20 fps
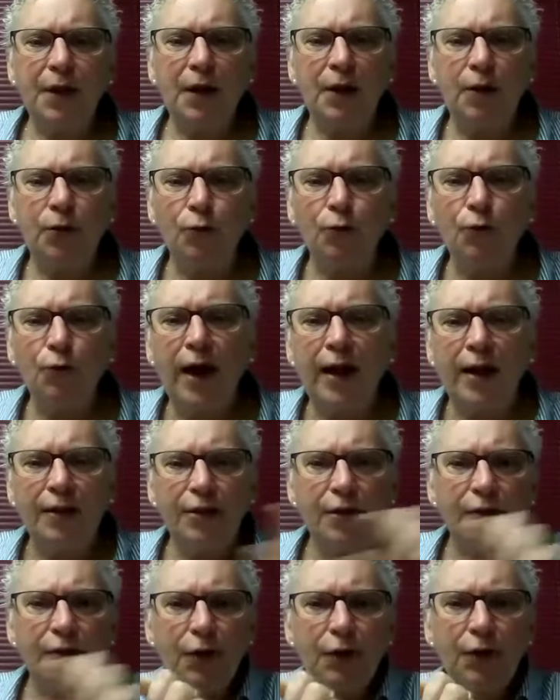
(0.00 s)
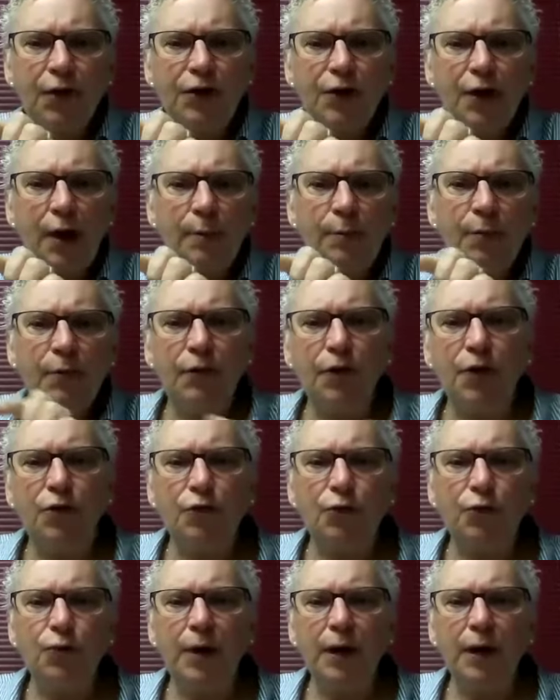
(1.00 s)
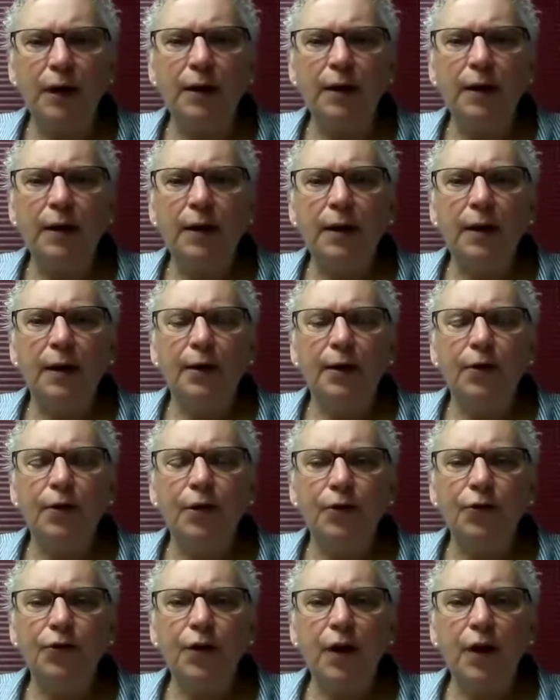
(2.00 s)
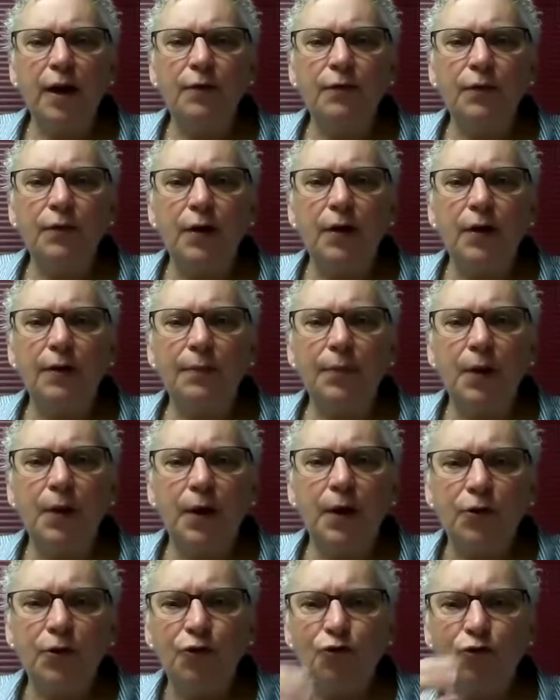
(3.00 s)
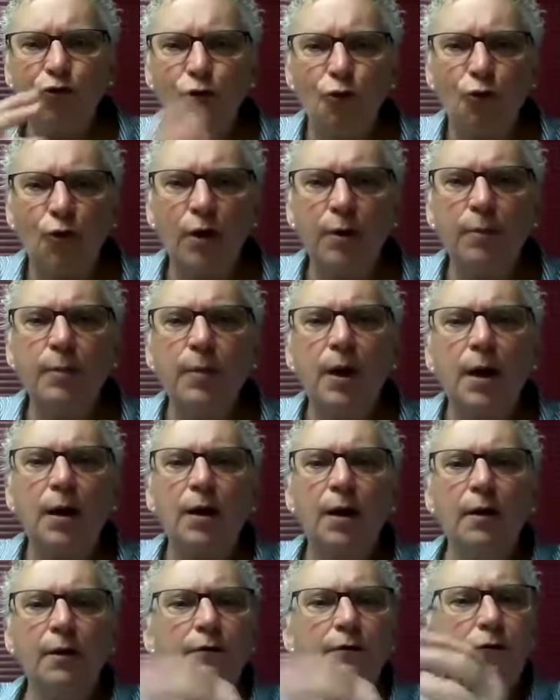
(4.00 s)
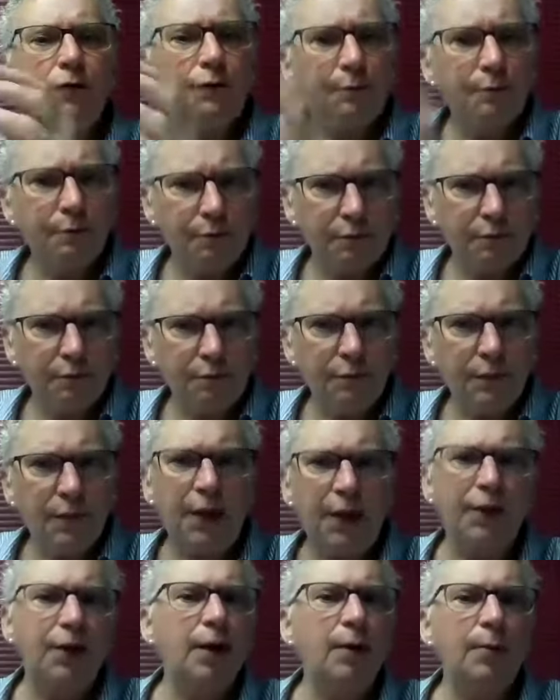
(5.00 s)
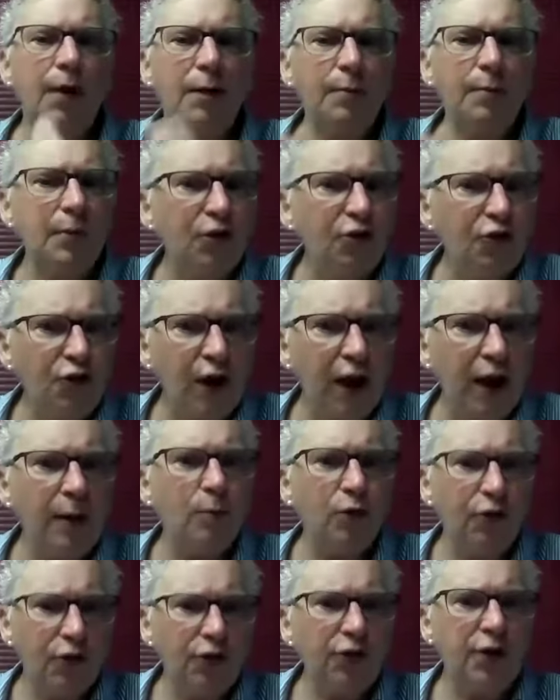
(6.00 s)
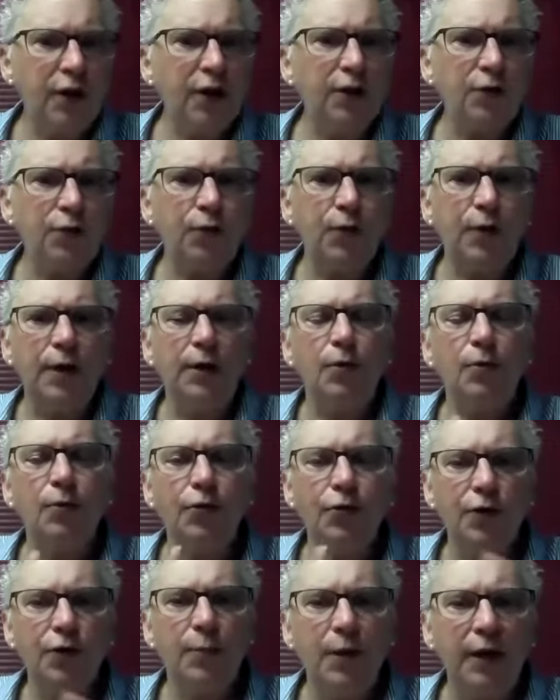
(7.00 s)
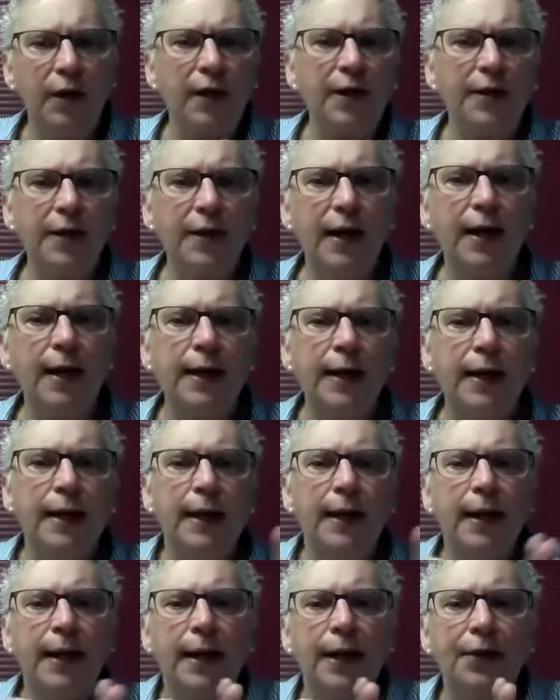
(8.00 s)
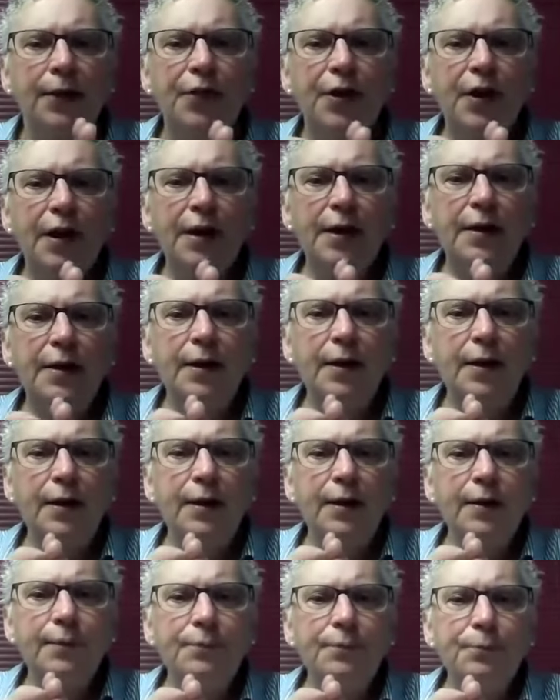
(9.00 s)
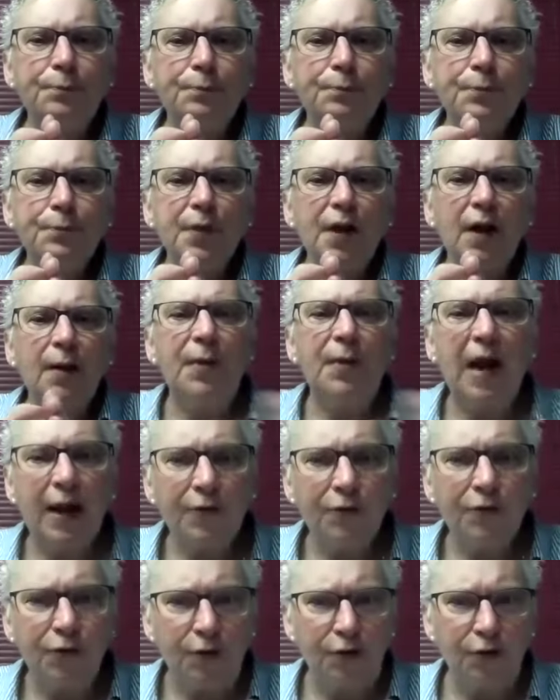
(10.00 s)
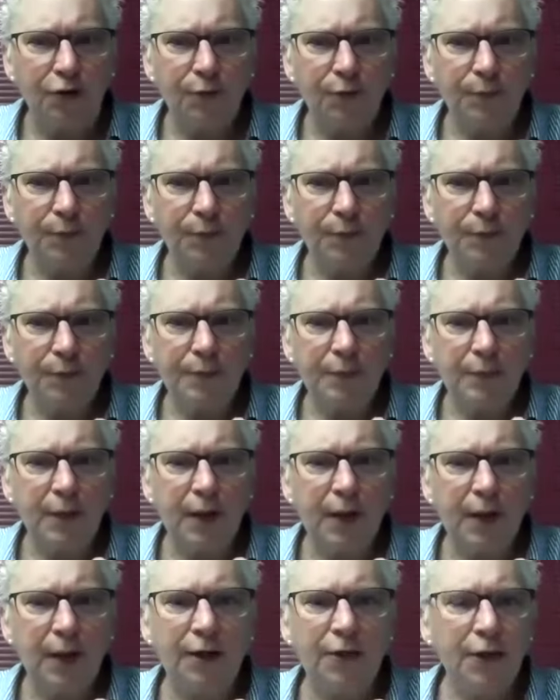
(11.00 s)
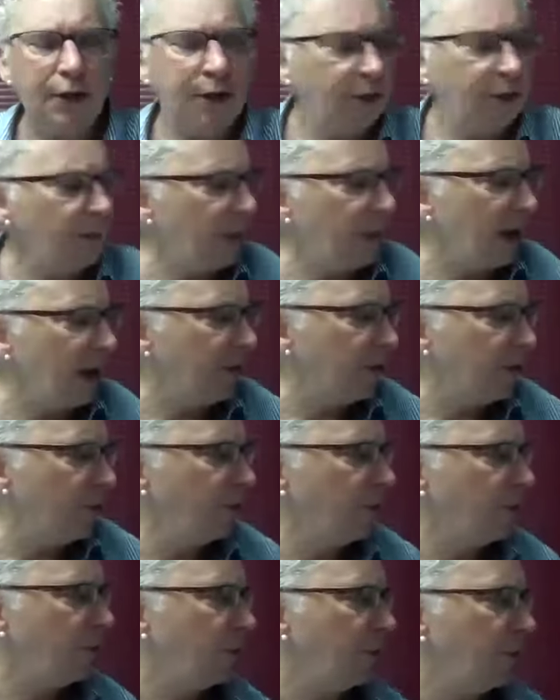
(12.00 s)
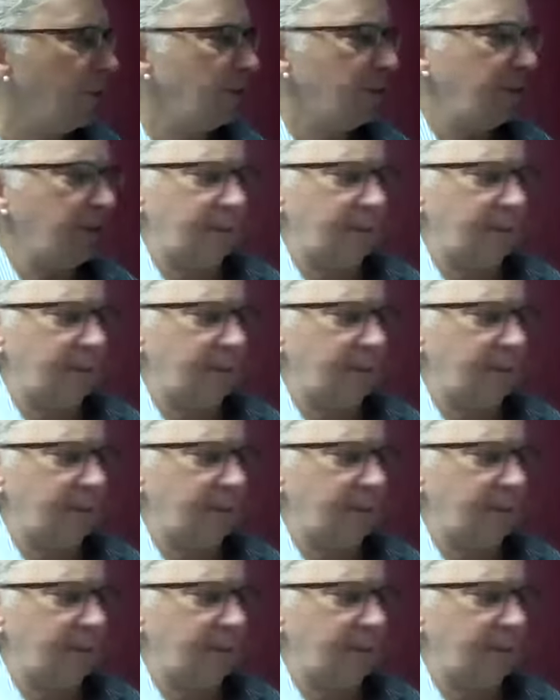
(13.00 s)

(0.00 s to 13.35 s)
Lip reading: in red at the very top of each week, there's kind of a storm of, and then it might be shame, which is next week or something like that. And then a passage. And I think the passage